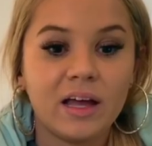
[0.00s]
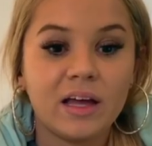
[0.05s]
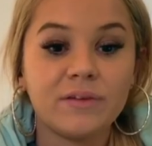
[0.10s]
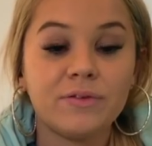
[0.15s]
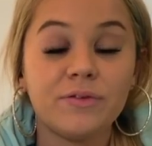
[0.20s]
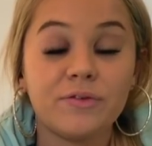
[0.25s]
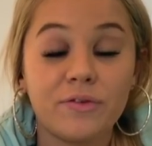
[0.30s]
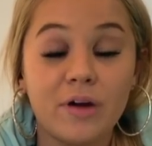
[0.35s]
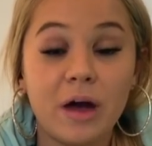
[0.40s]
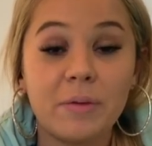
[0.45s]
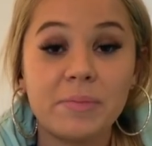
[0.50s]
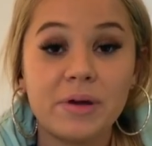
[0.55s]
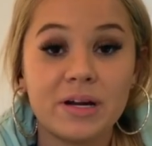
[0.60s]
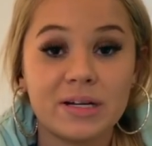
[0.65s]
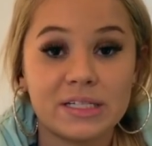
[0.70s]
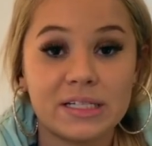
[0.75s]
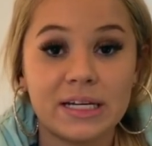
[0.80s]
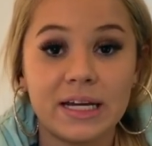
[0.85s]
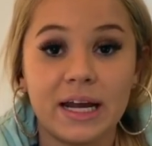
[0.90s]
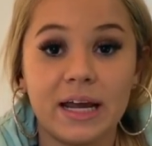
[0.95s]
If you've come
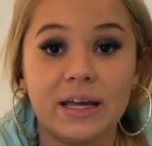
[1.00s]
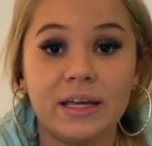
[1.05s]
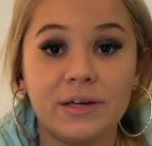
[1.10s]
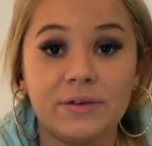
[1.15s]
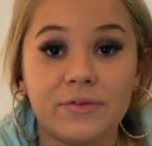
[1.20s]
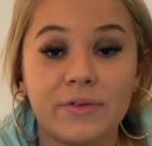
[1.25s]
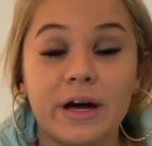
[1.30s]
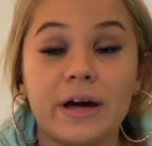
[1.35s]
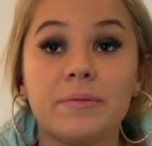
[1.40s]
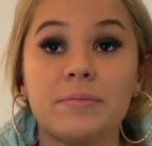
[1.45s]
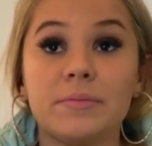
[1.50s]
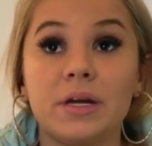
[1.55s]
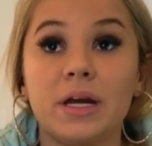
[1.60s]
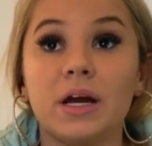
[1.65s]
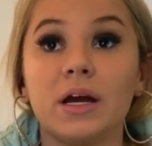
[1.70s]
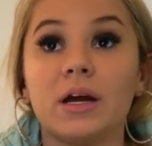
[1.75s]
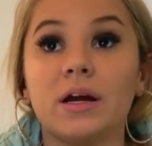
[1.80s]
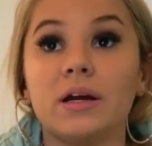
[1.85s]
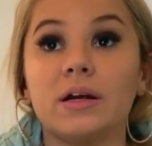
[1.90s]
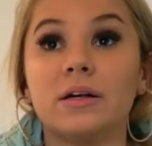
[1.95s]
here today, you've come
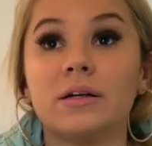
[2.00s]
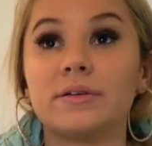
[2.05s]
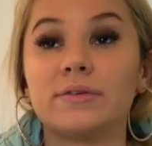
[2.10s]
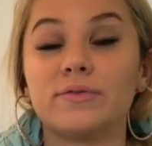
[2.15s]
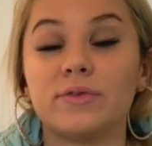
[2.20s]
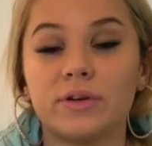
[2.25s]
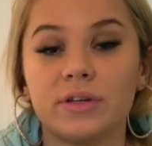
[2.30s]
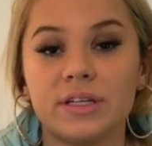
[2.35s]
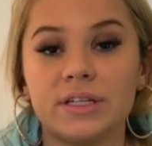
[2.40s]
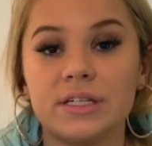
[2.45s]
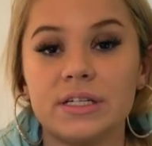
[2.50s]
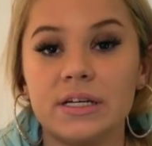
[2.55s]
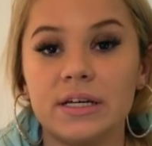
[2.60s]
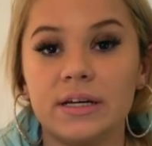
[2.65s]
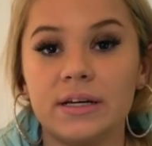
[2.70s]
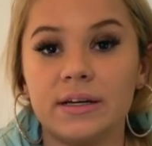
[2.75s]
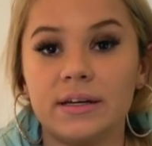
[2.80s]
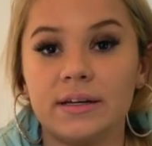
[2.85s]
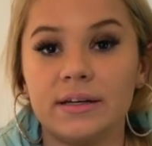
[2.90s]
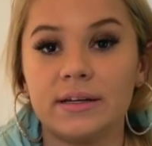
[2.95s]
here for the
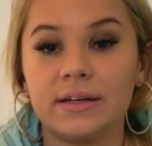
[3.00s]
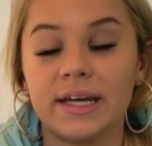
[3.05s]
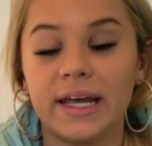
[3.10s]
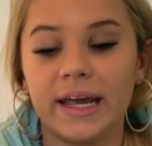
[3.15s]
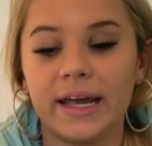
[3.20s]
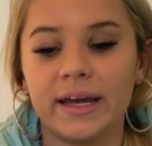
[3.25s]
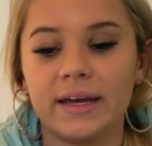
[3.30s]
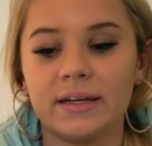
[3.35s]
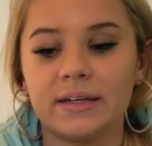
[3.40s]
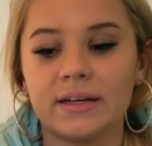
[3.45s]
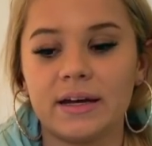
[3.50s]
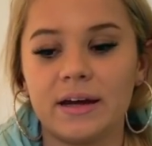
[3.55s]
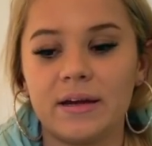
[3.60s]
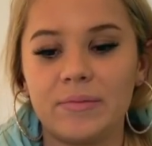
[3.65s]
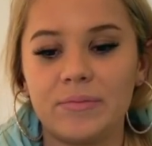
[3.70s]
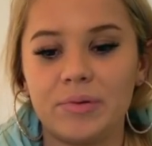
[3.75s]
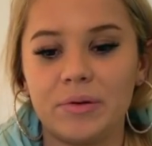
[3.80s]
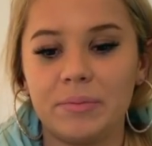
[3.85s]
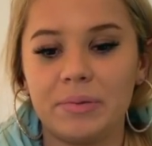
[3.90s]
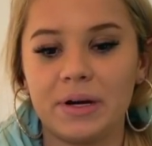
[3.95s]
tea, and I
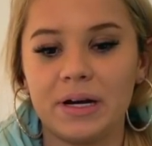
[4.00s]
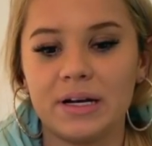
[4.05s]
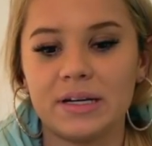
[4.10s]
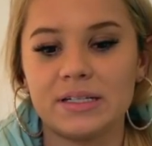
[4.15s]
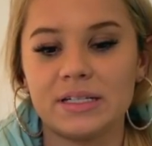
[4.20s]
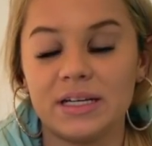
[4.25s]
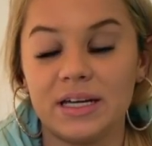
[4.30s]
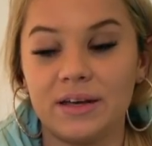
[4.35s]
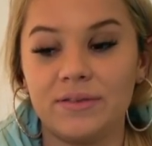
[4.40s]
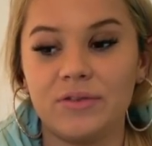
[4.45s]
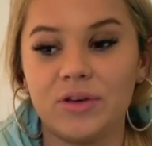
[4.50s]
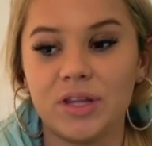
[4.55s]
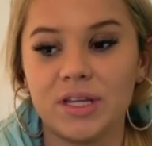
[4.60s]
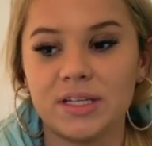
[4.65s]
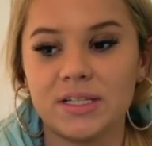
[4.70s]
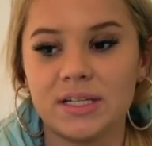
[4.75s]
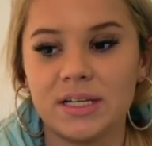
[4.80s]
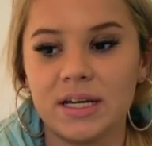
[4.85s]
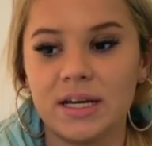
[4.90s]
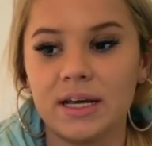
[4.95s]
am prepared to give you the
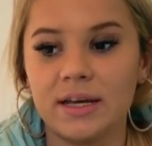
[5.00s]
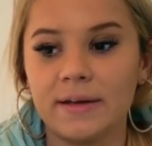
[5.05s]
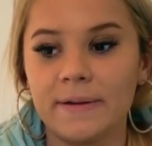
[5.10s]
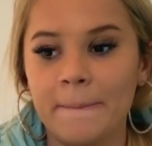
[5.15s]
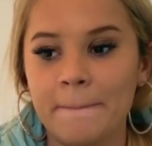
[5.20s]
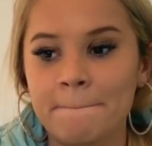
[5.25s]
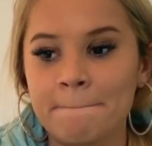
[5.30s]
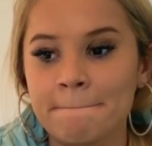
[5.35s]
tea.